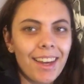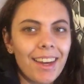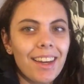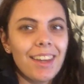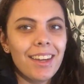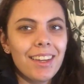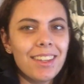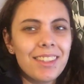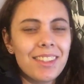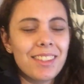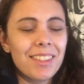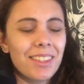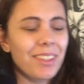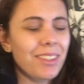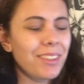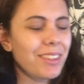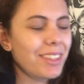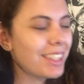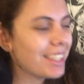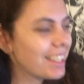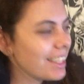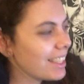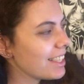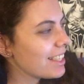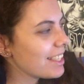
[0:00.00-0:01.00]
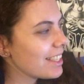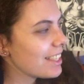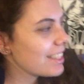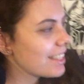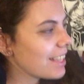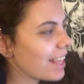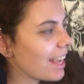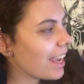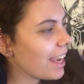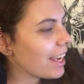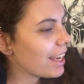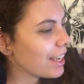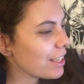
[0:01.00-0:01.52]
guys, so it is
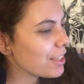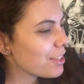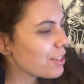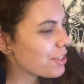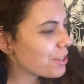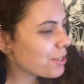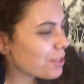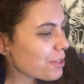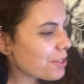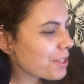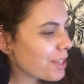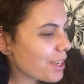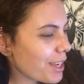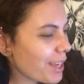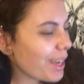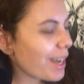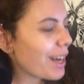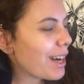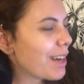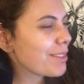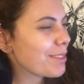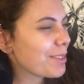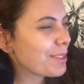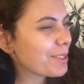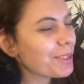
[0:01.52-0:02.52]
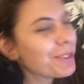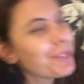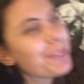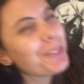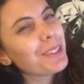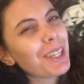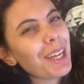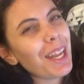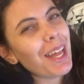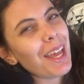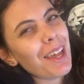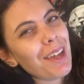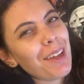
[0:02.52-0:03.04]
a Tuesday afternoon
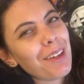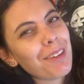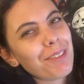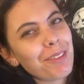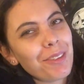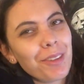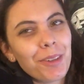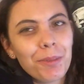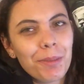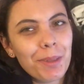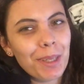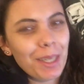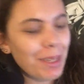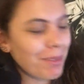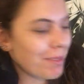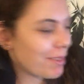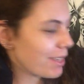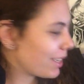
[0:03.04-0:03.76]
at like 4 PM.